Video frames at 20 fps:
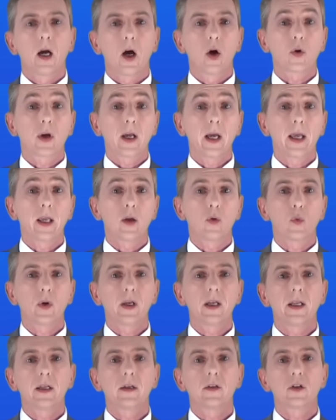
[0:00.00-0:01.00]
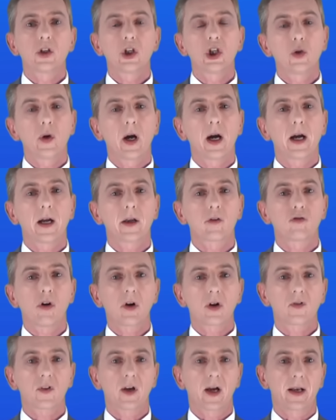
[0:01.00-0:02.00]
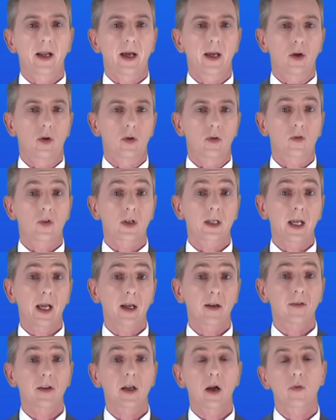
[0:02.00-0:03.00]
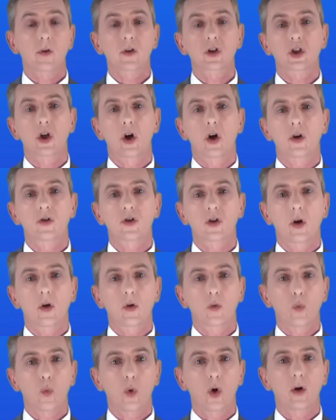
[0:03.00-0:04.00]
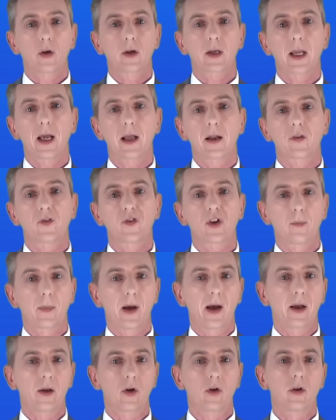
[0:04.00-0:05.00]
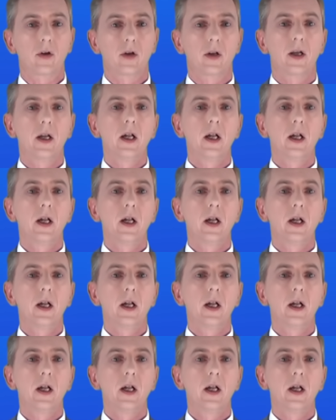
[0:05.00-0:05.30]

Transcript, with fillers: okay, we need two hydroxide ions to cancel out the charge on one calcium ion.